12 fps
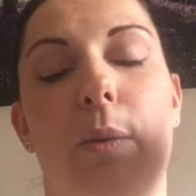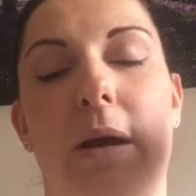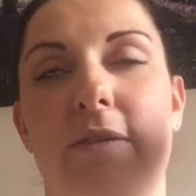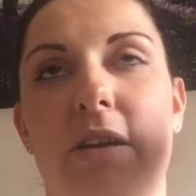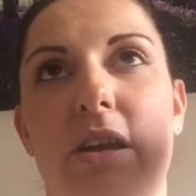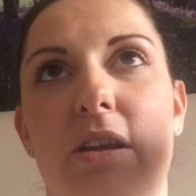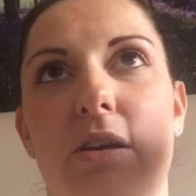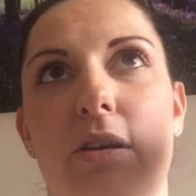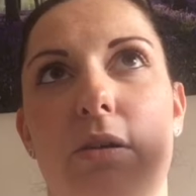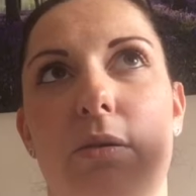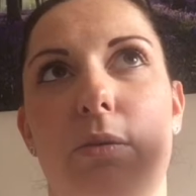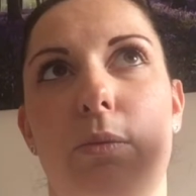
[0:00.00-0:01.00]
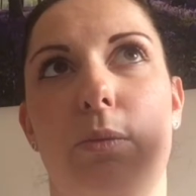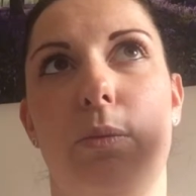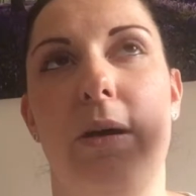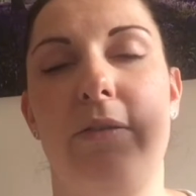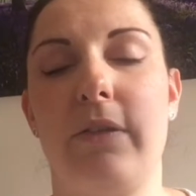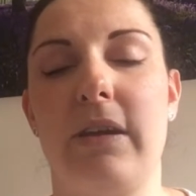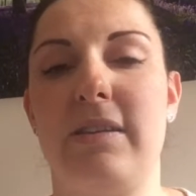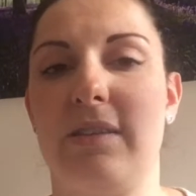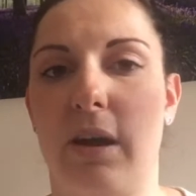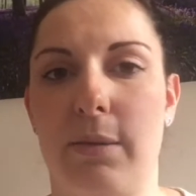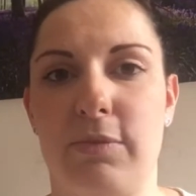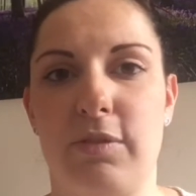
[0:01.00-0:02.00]
whether it is
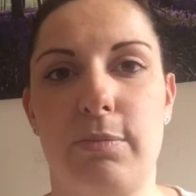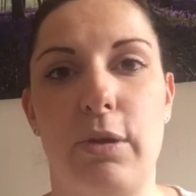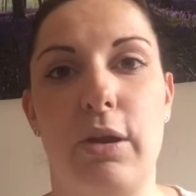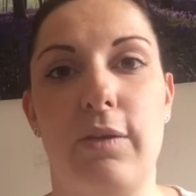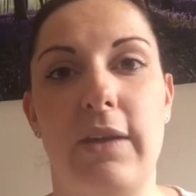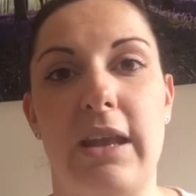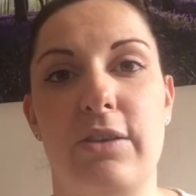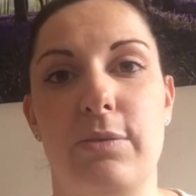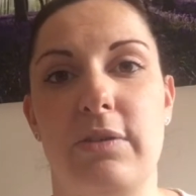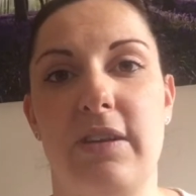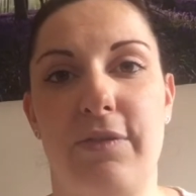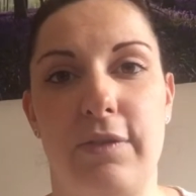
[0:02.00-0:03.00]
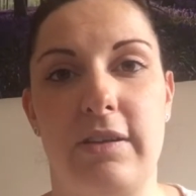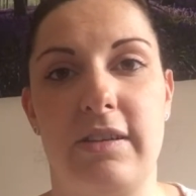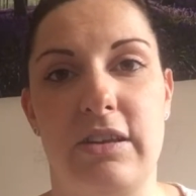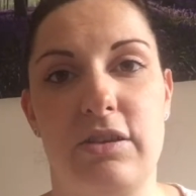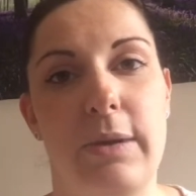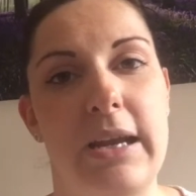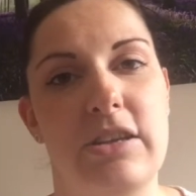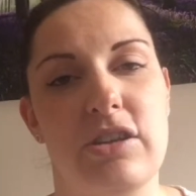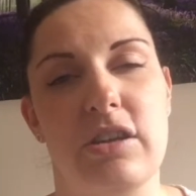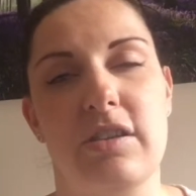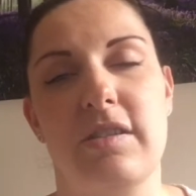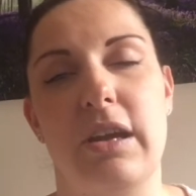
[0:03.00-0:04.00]
time to move into a different situation.